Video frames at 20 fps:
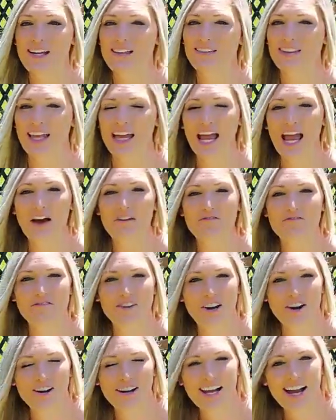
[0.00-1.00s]
They have
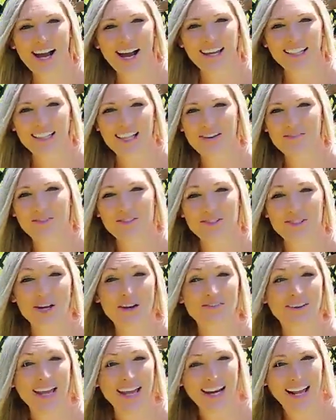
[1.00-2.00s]
very high levels
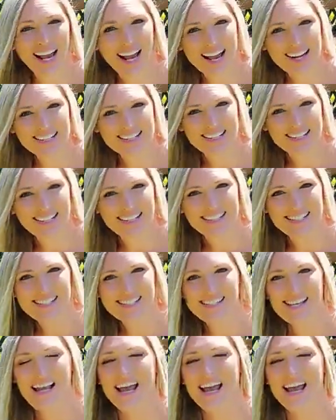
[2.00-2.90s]
of antioxidants